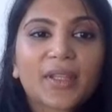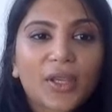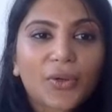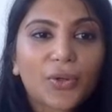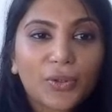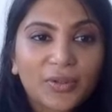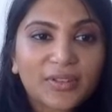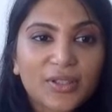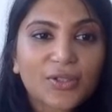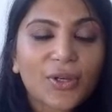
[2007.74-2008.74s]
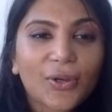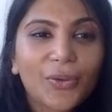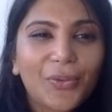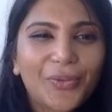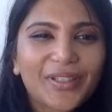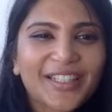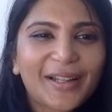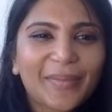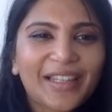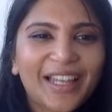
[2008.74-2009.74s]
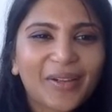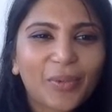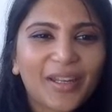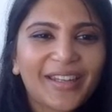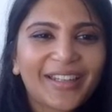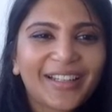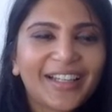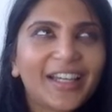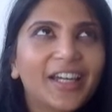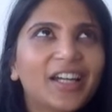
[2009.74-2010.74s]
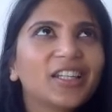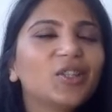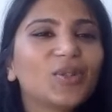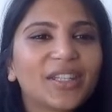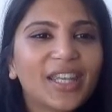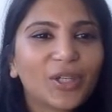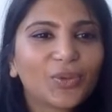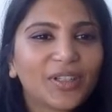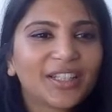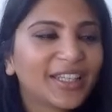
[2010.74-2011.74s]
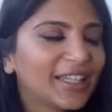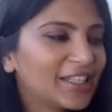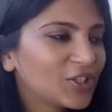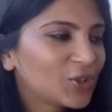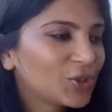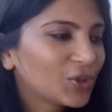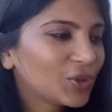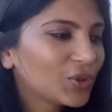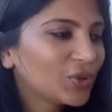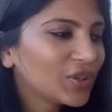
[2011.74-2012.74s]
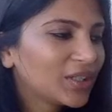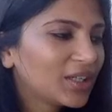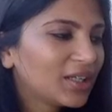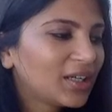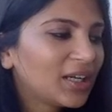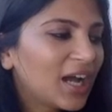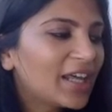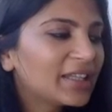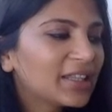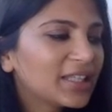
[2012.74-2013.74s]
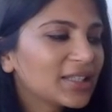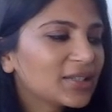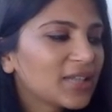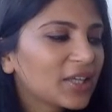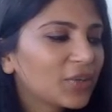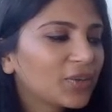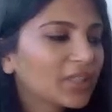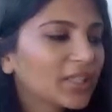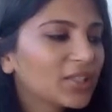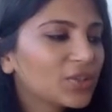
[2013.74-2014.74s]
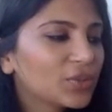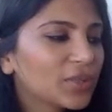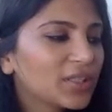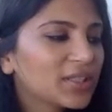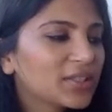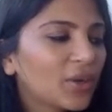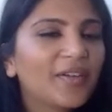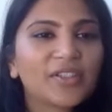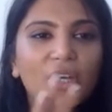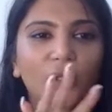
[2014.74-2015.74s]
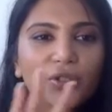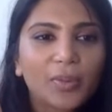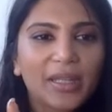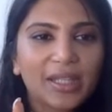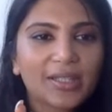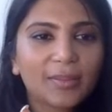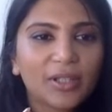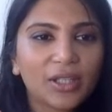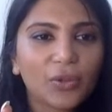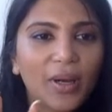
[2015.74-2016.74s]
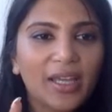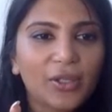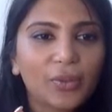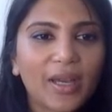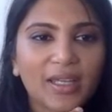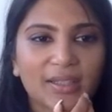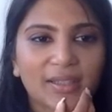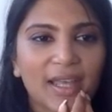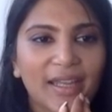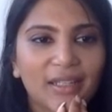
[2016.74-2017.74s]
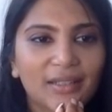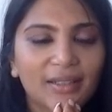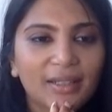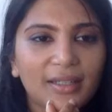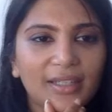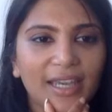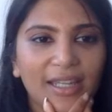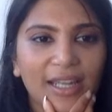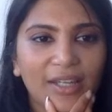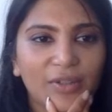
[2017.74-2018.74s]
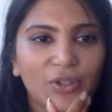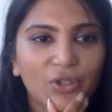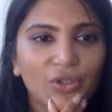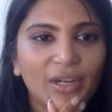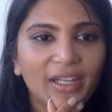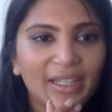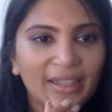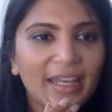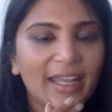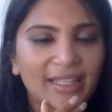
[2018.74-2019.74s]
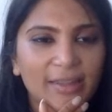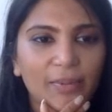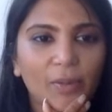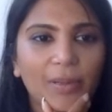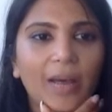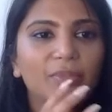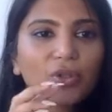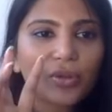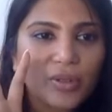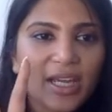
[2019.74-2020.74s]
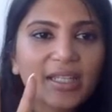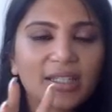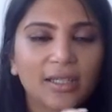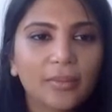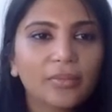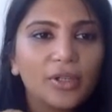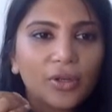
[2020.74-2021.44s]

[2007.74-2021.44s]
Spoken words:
Cool. So tell me, like, what you said that you're really into. Other things that you're really into was, so I've told you about some of the UI UX that you should try and get that exit pop-ups or create some,